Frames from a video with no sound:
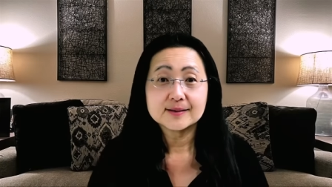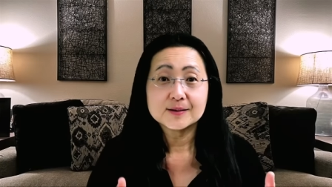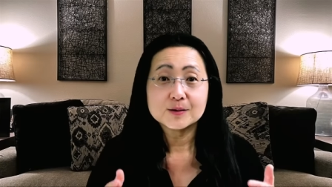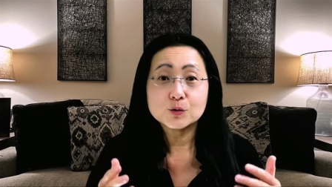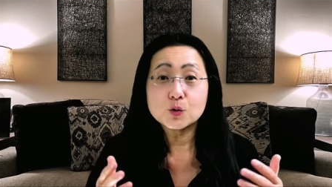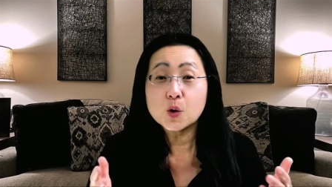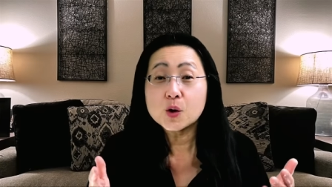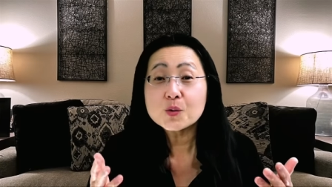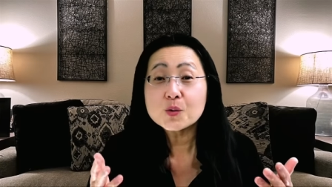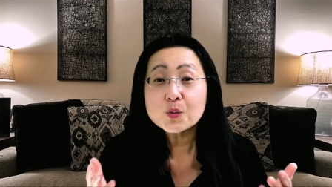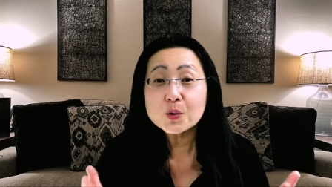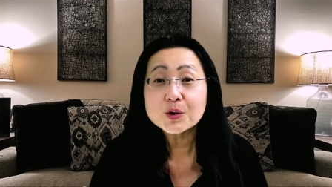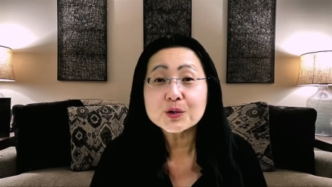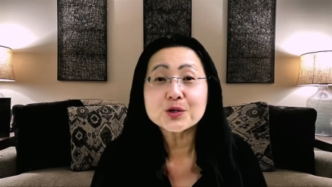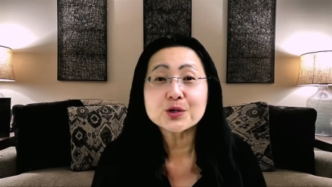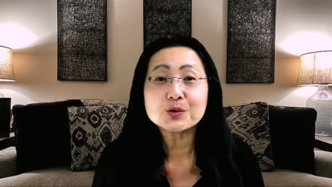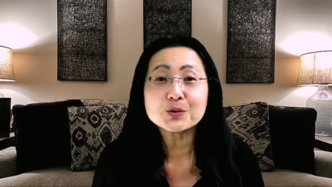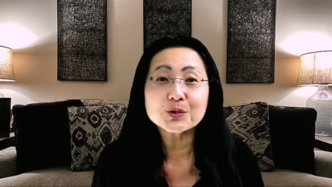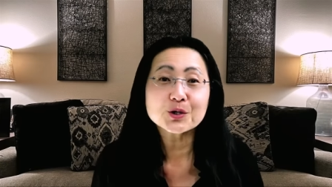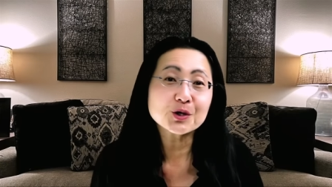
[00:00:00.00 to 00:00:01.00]
Nor will
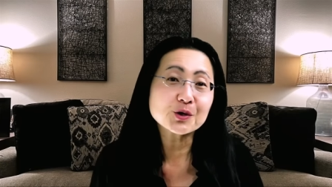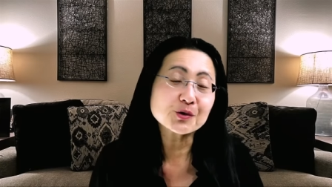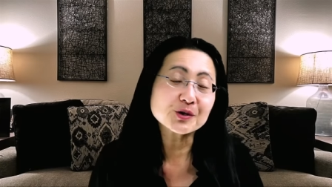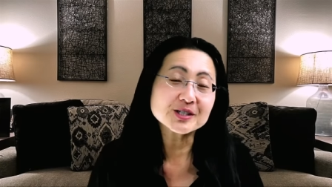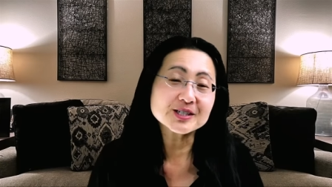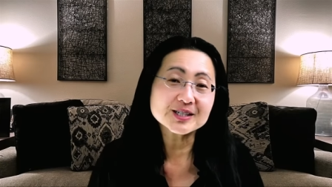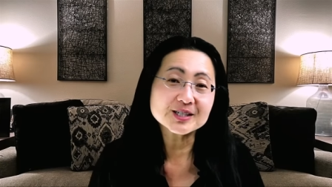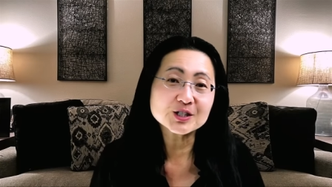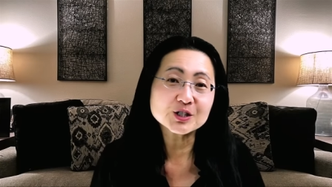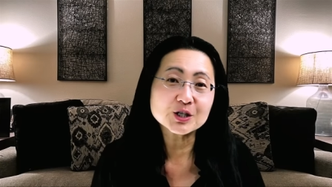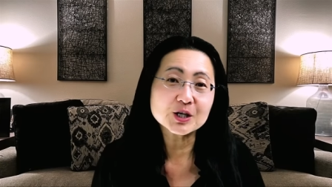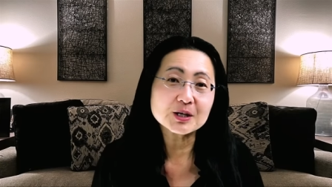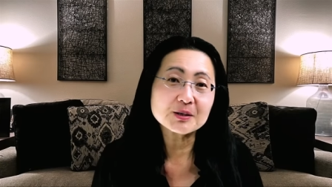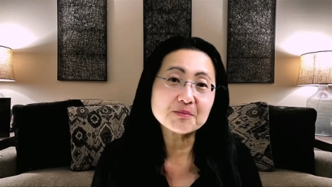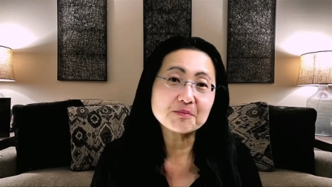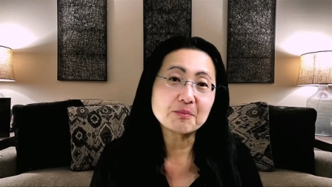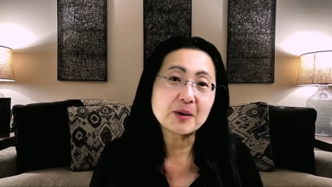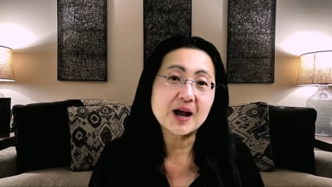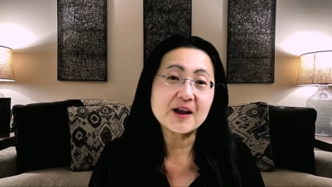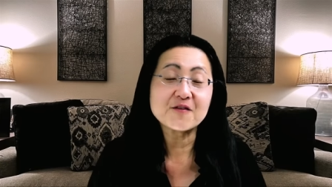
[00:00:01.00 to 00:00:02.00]
you cure addiction
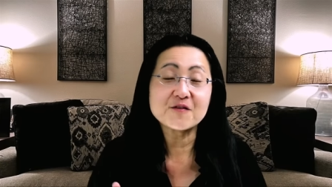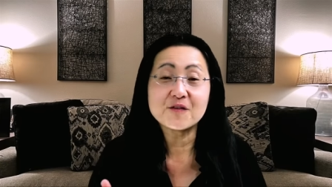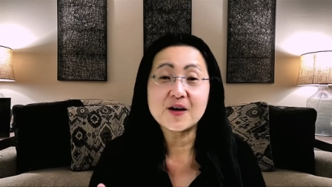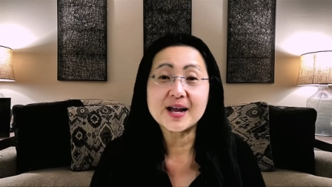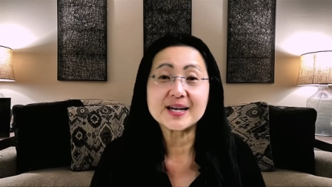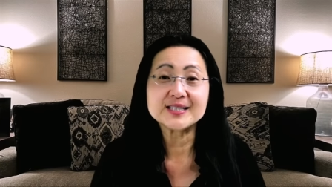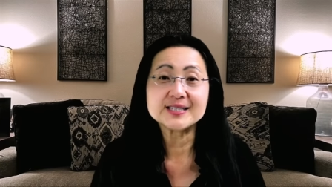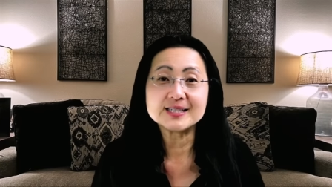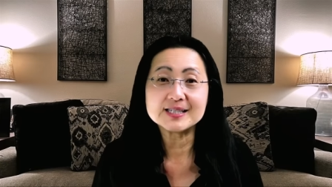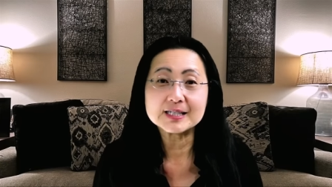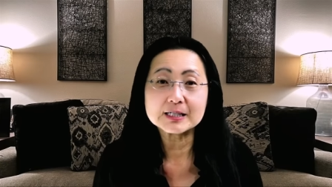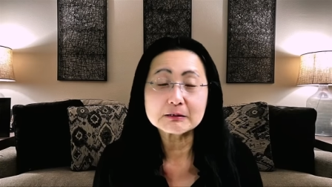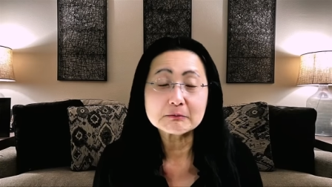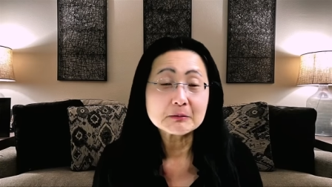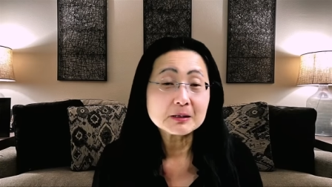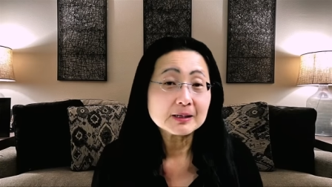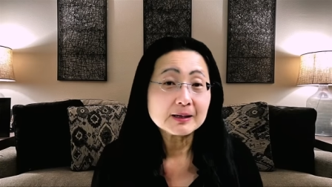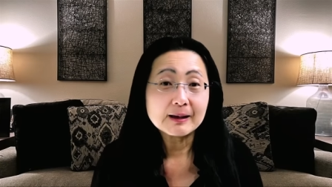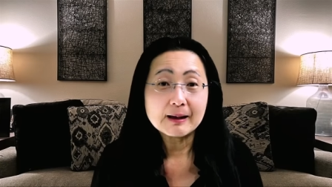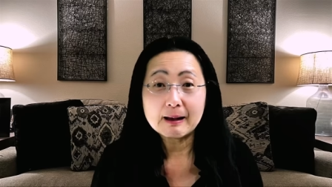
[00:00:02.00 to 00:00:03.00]
by finding
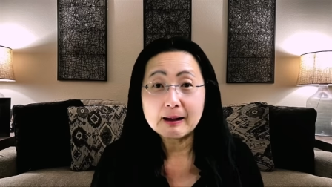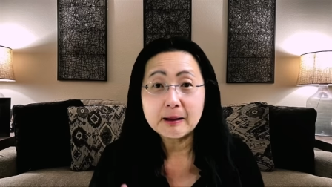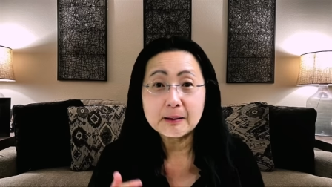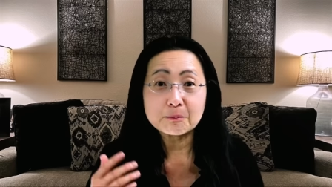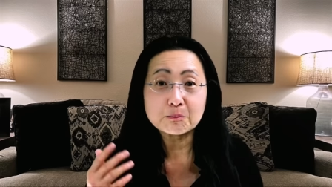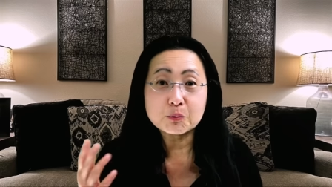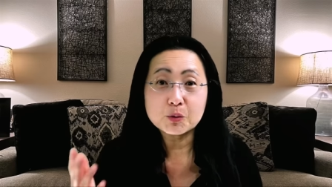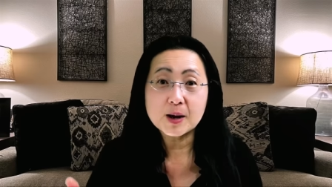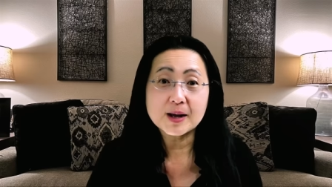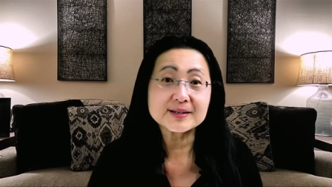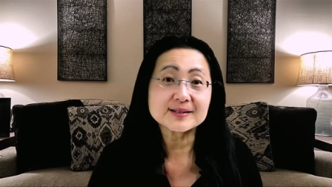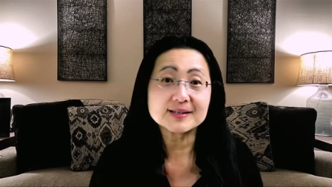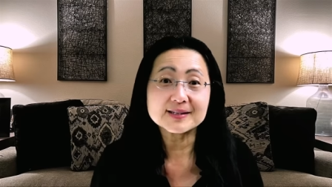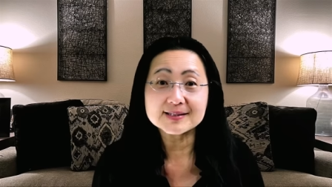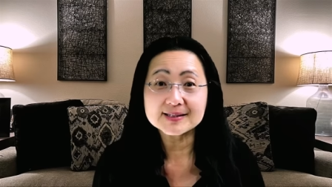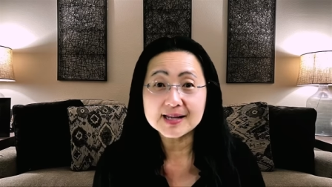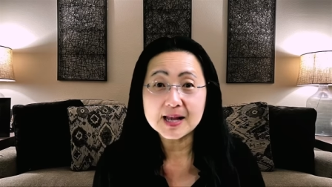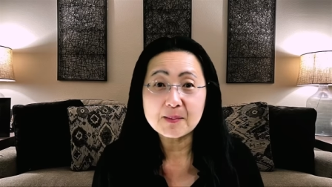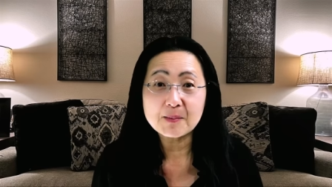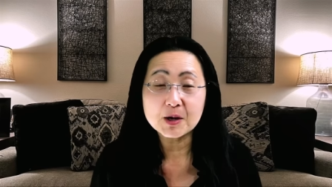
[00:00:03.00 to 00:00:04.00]
a processed
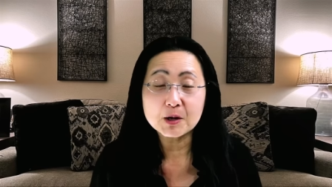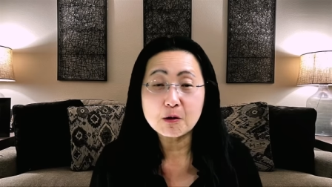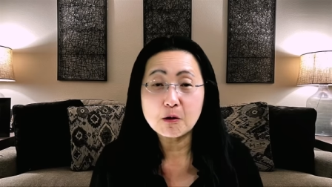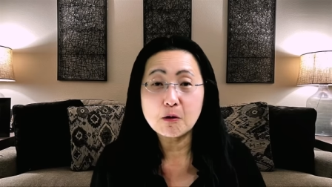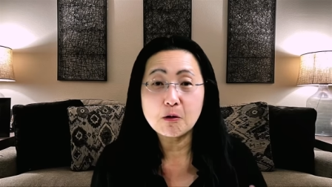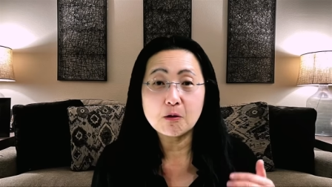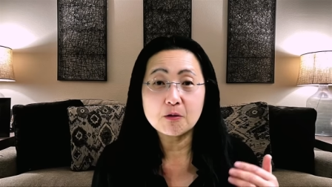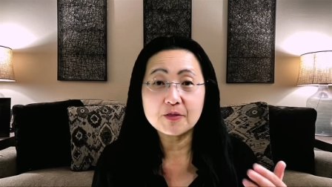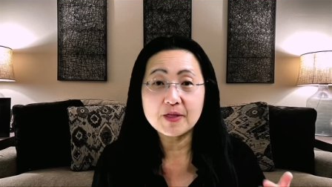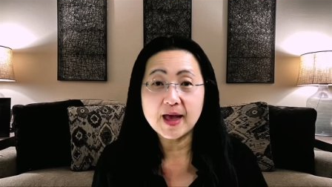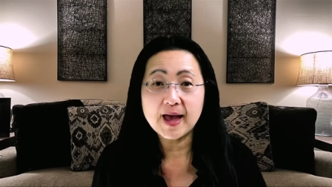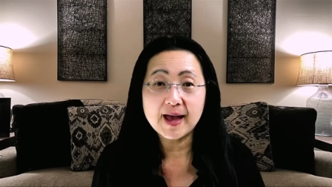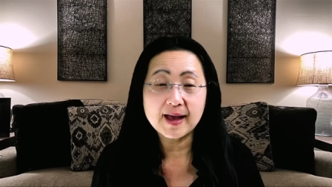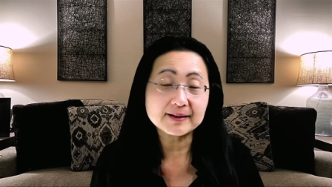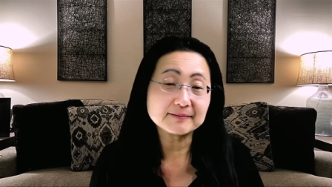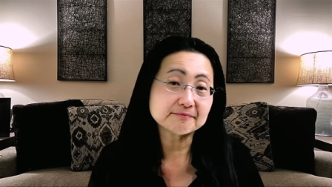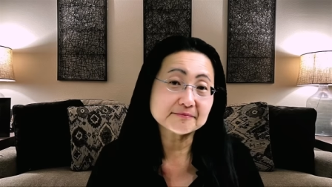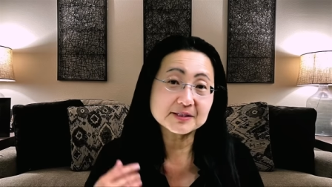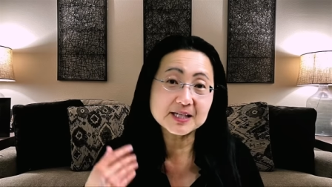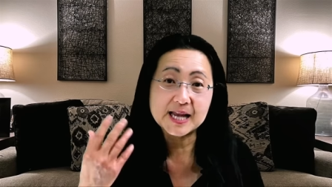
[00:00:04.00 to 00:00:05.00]
chemical that
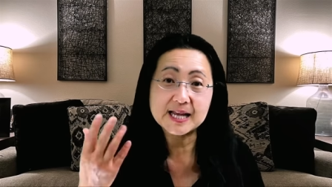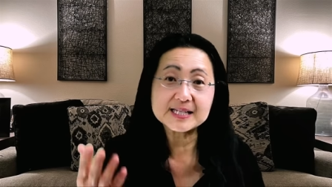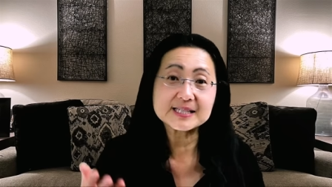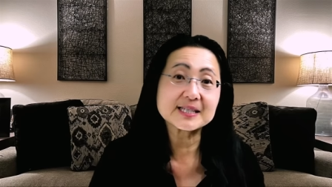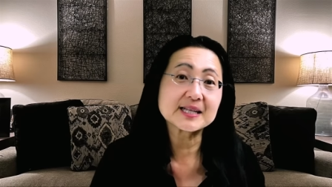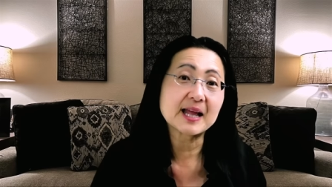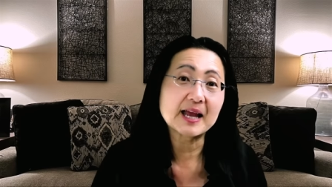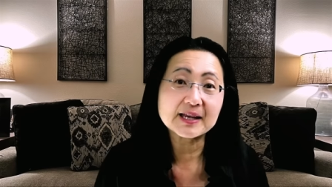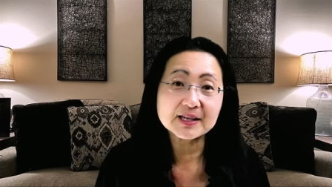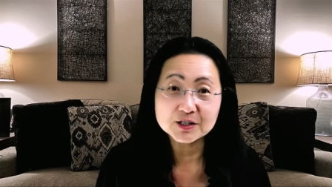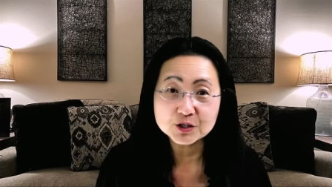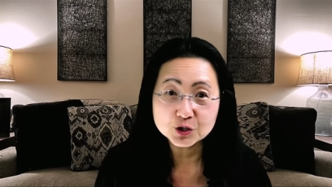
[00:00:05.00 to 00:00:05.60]
tastes like a